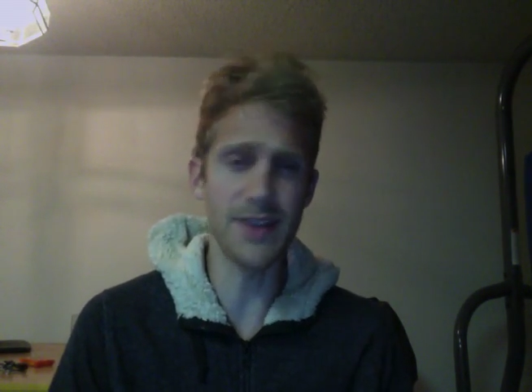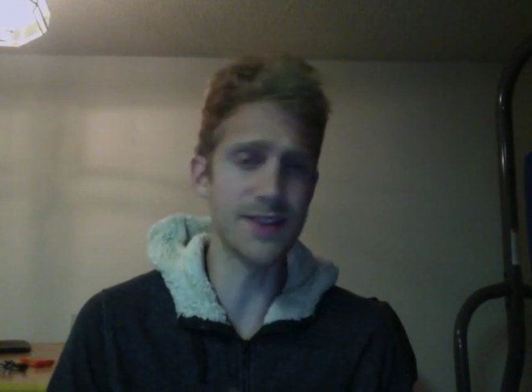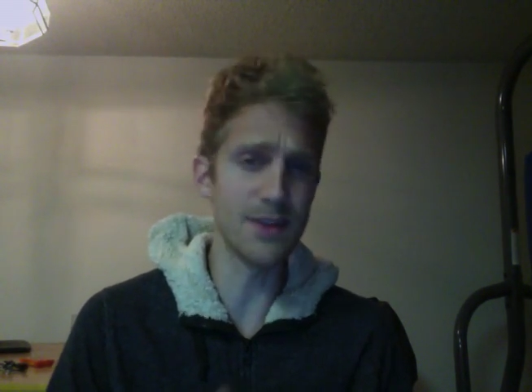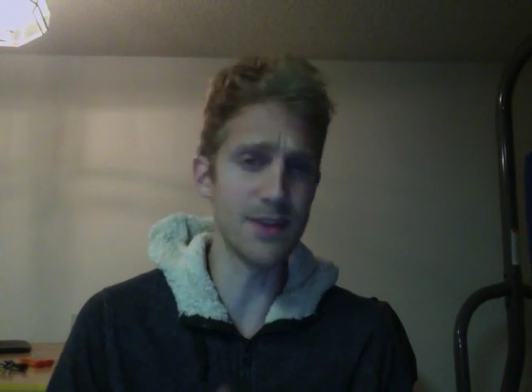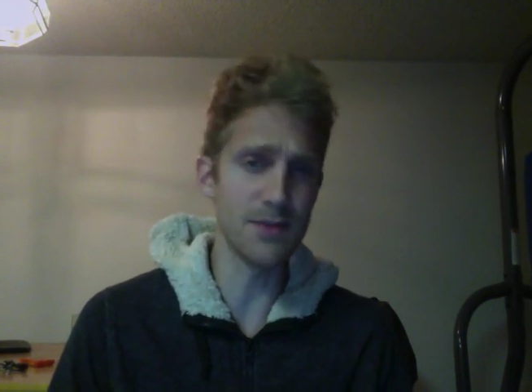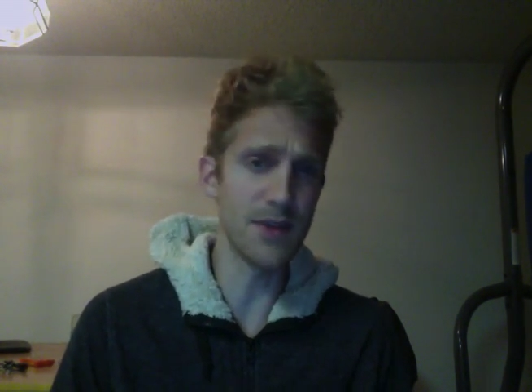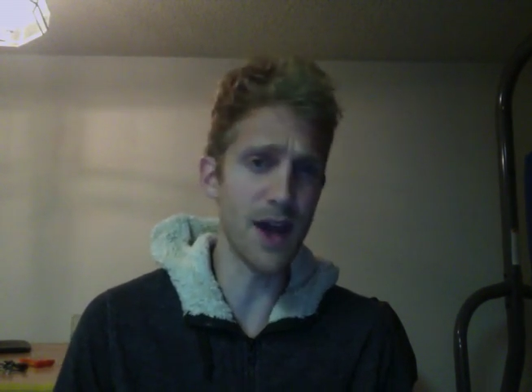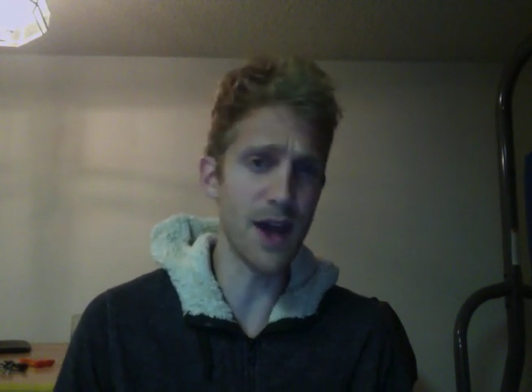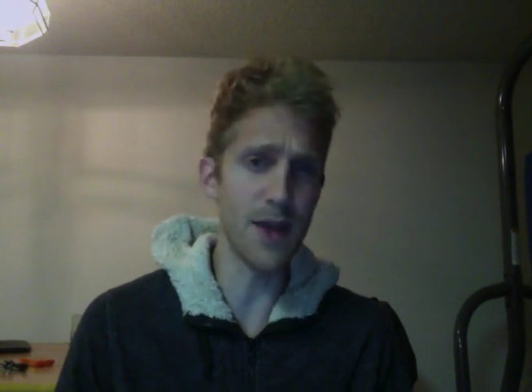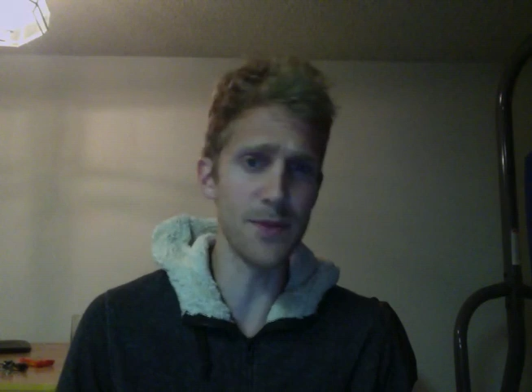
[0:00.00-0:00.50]

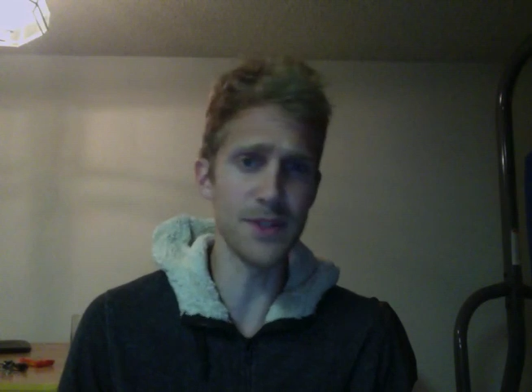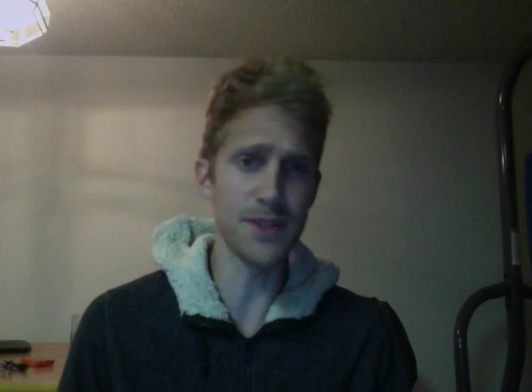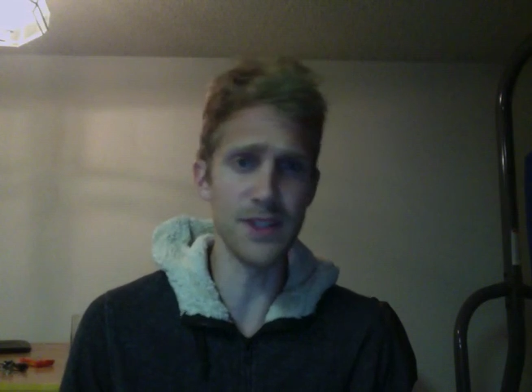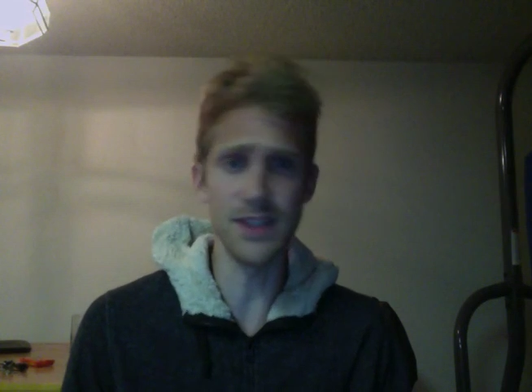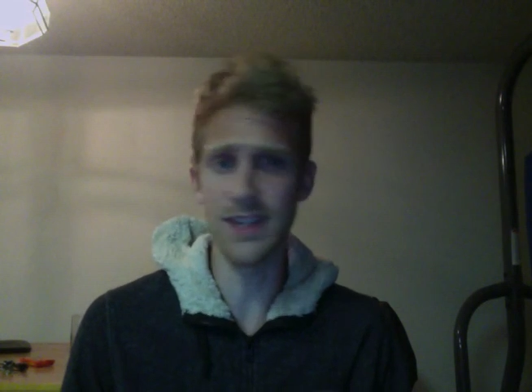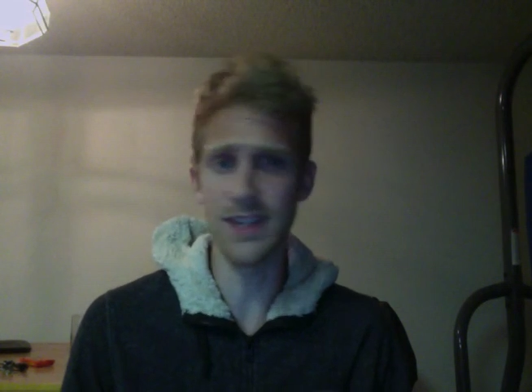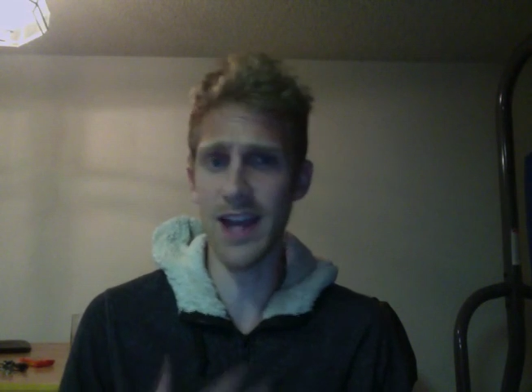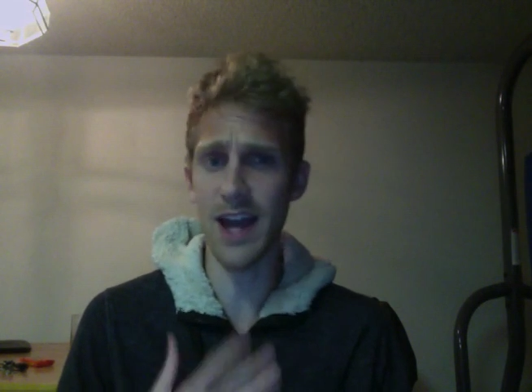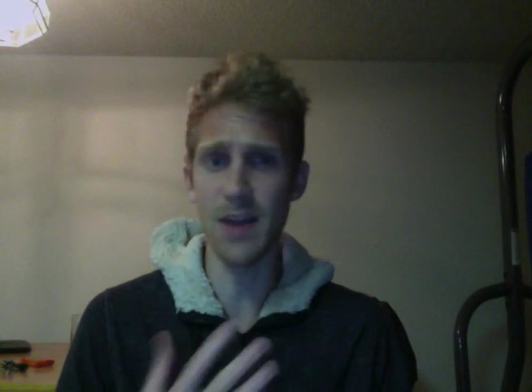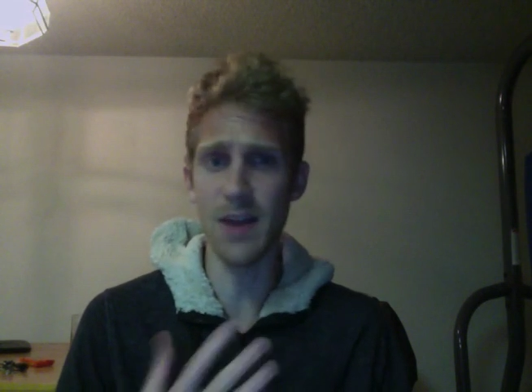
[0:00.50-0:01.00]
sometimes
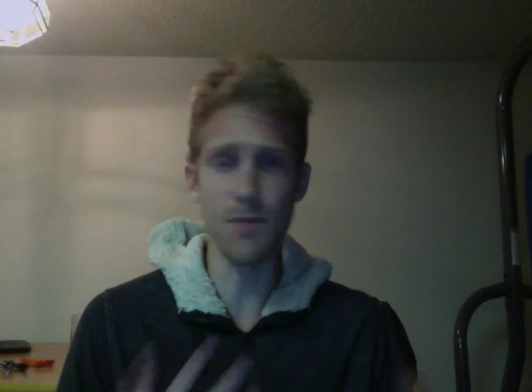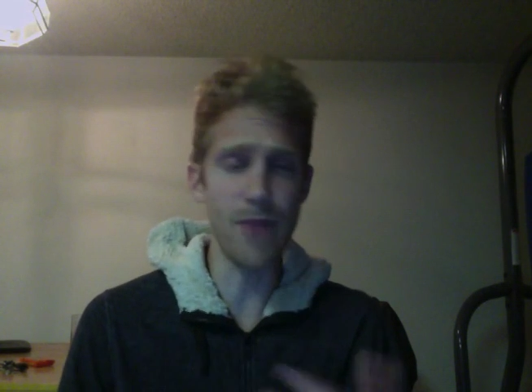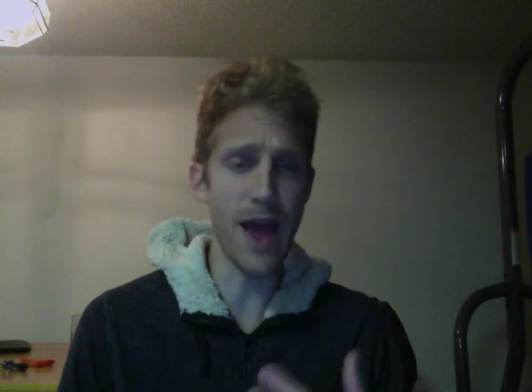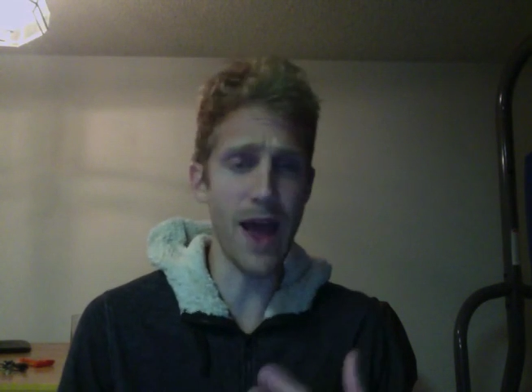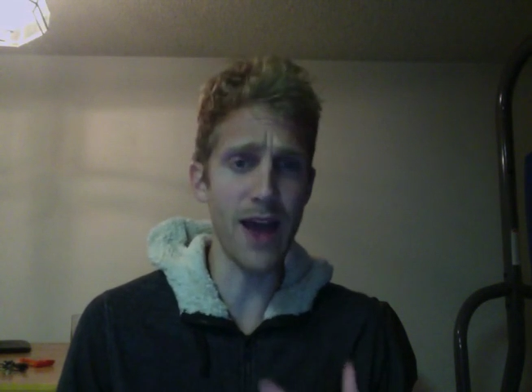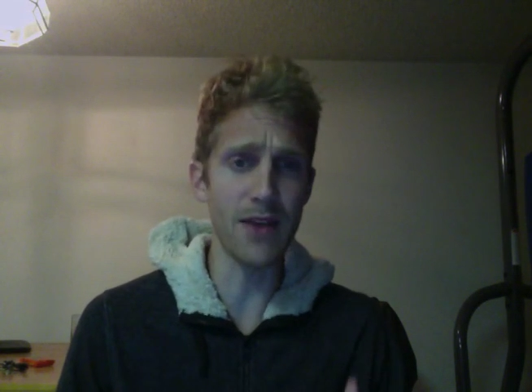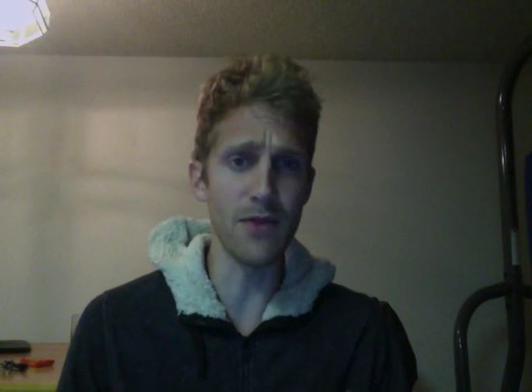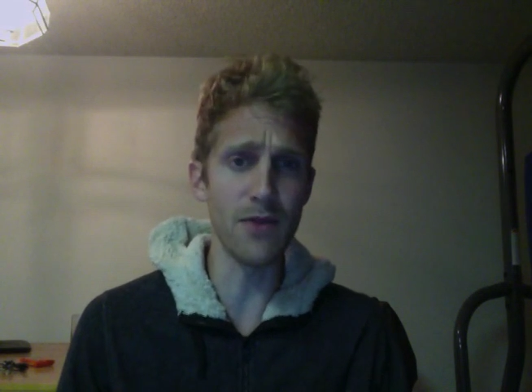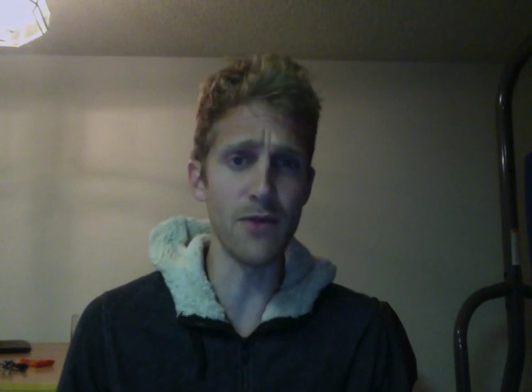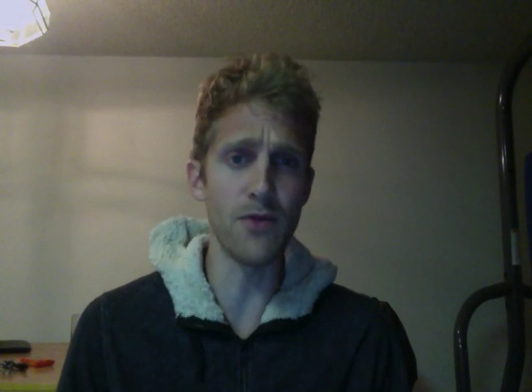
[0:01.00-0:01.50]
it's kind of
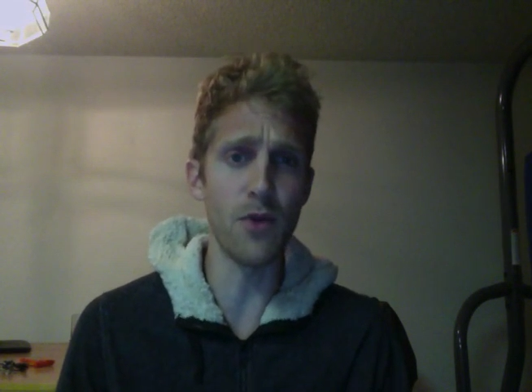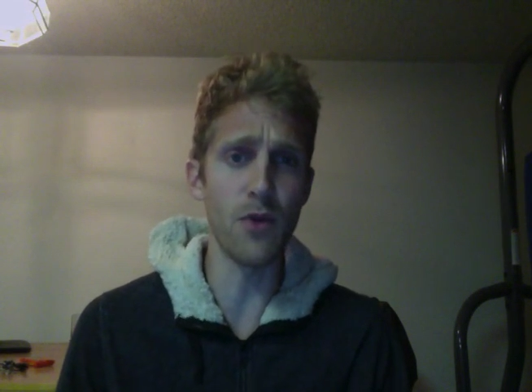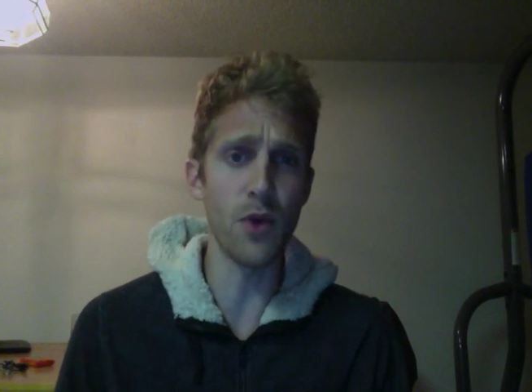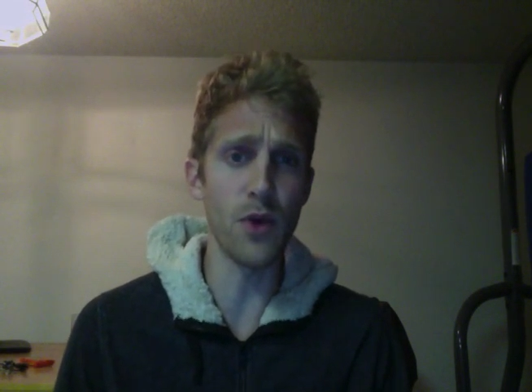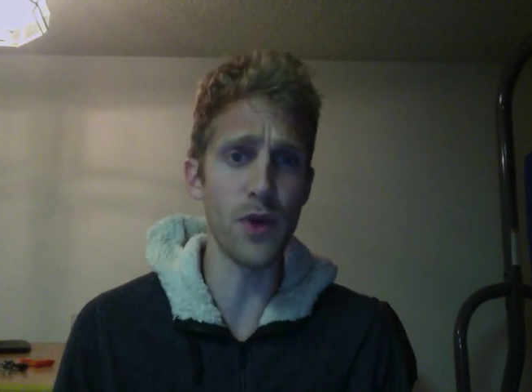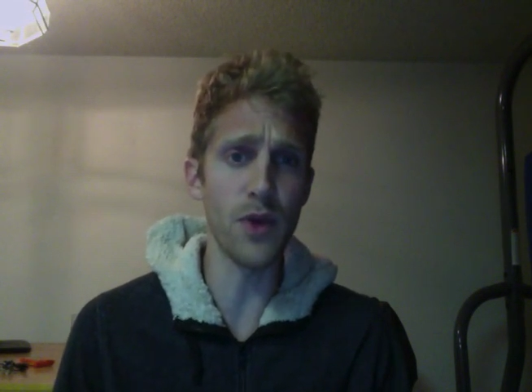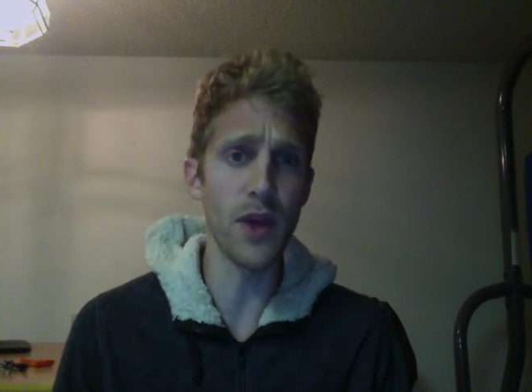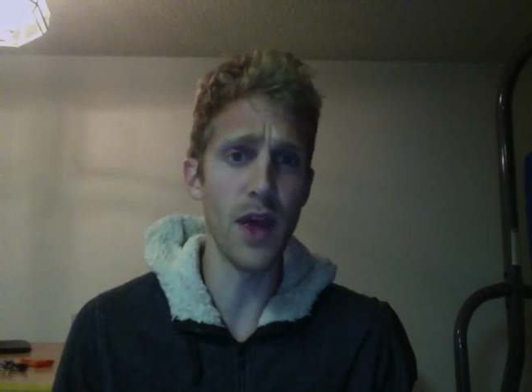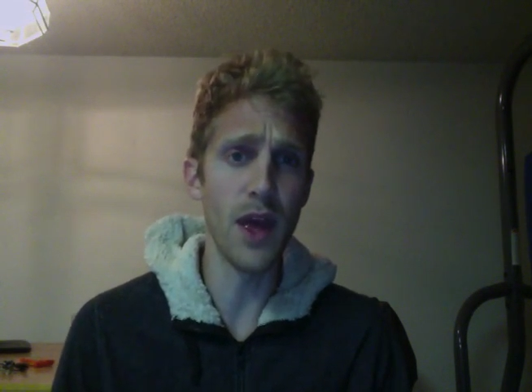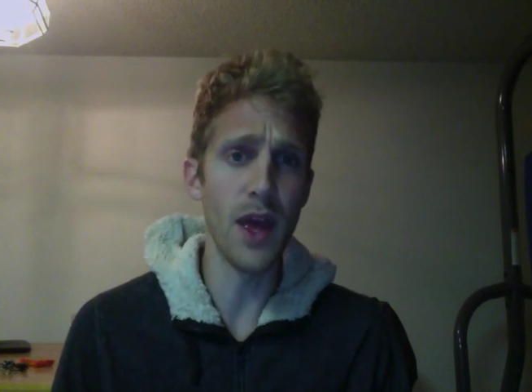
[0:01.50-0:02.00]
back and
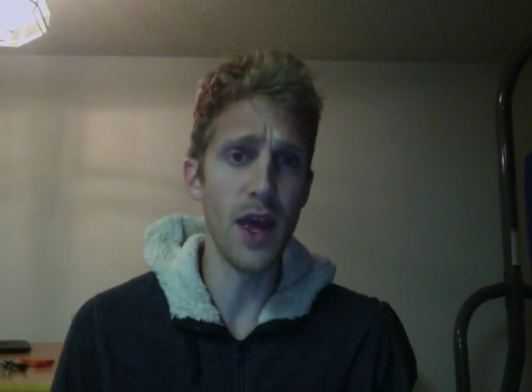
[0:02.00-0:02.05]
forth,